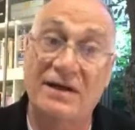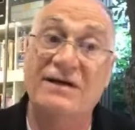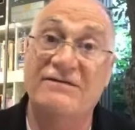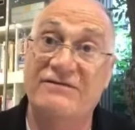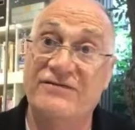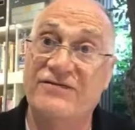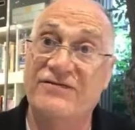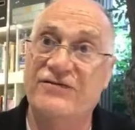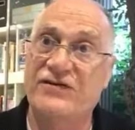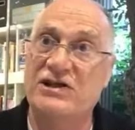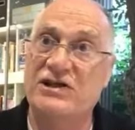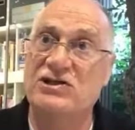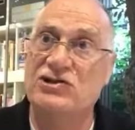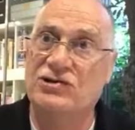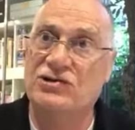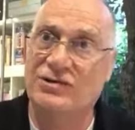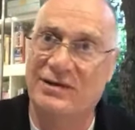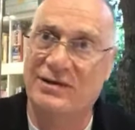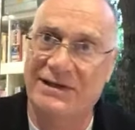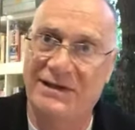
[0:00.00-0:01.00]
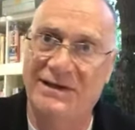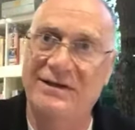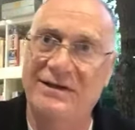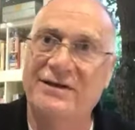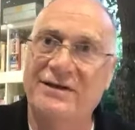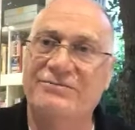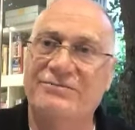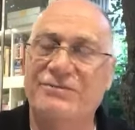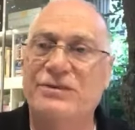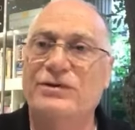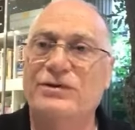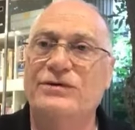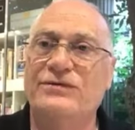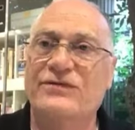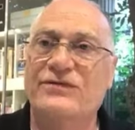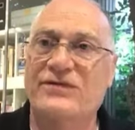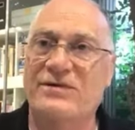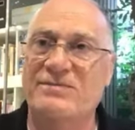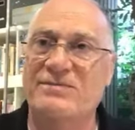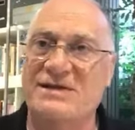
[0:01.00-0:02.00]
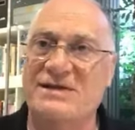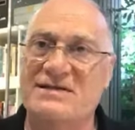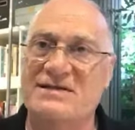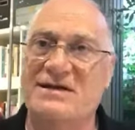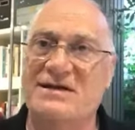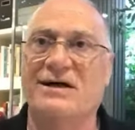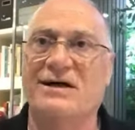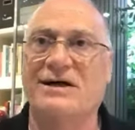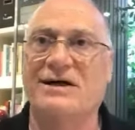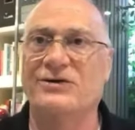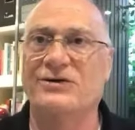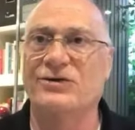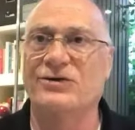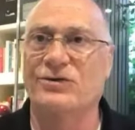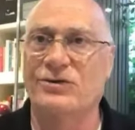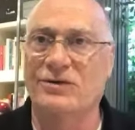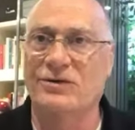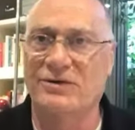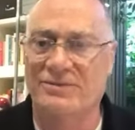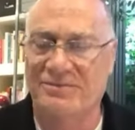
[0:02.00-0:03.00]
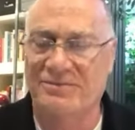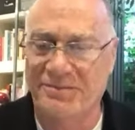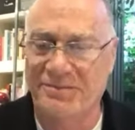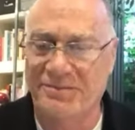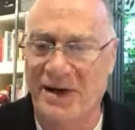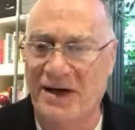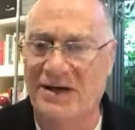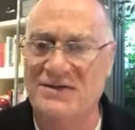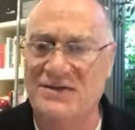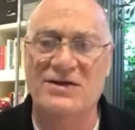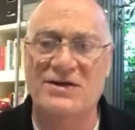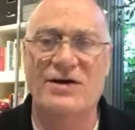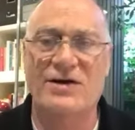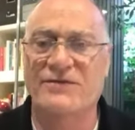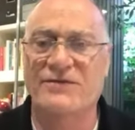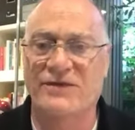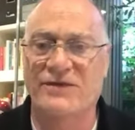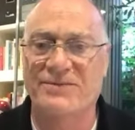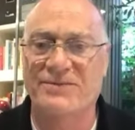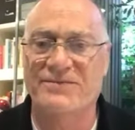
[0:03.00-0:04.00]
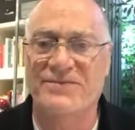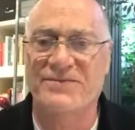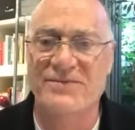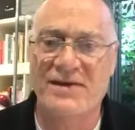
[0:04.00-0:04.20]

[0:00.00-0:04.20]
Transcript: visually move them aside or pass over them.